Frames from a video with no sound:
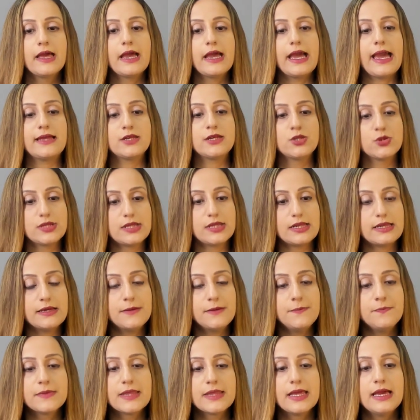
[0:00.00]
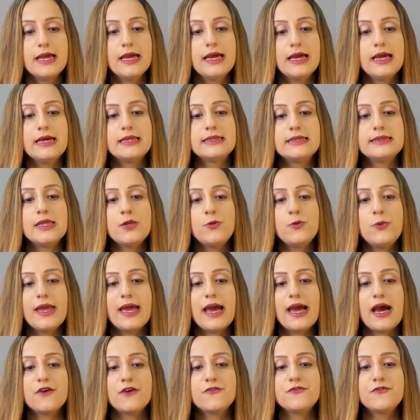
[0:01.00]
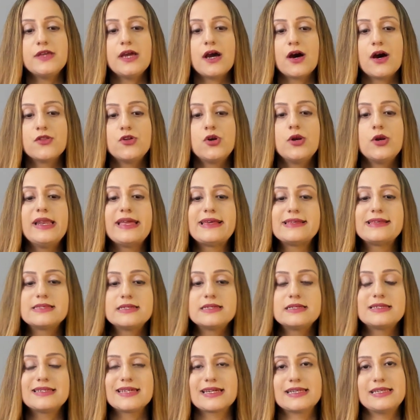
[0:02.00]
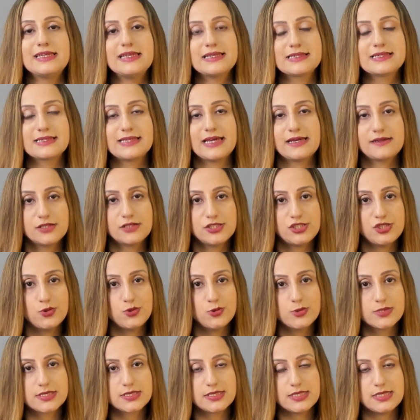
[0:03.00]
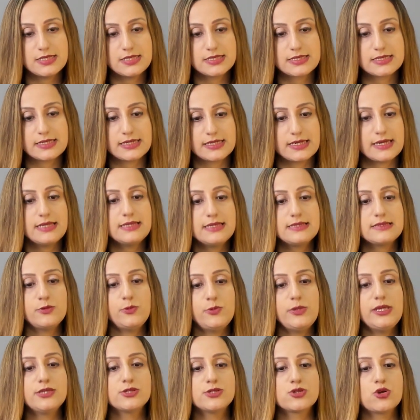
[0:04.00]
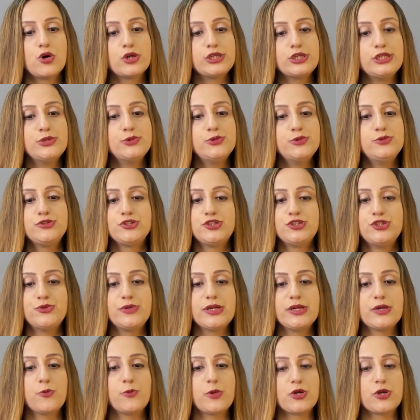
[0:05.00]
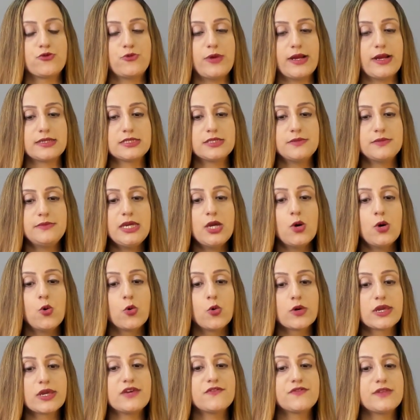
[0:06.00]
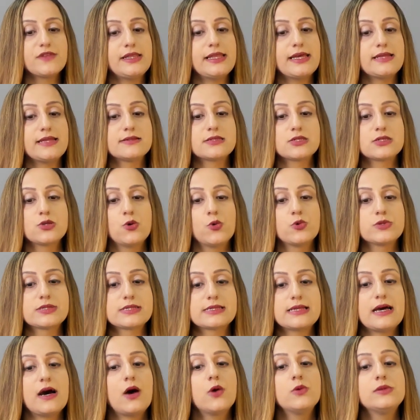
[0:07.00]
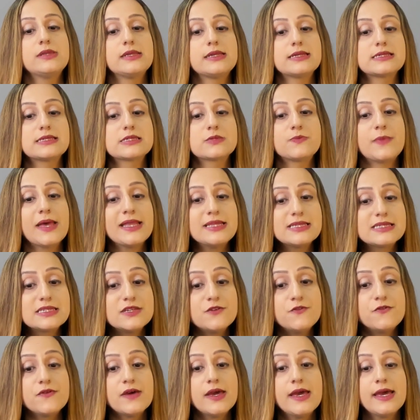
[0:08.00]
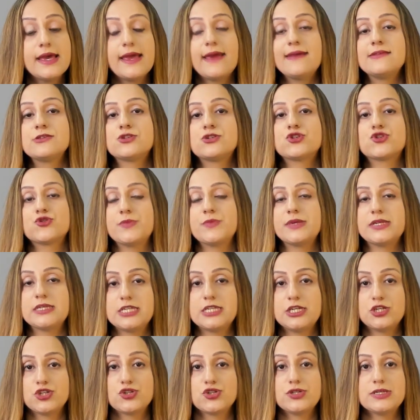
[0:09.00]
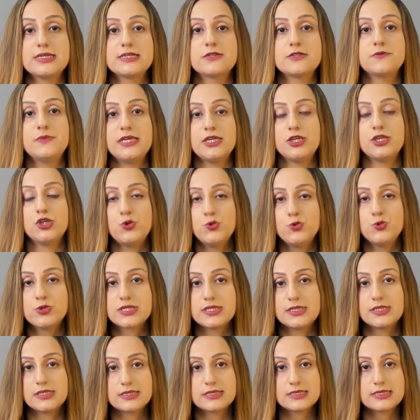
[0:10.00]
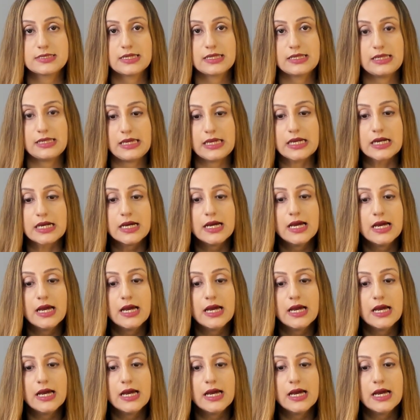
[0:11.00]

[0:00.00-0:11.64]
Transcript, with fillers: endothelium. Then we have the other laser techniques that are used these days. Weak zonules during vitrectomy, okay if the lens goes south and expensive instrumentation is being used in this technique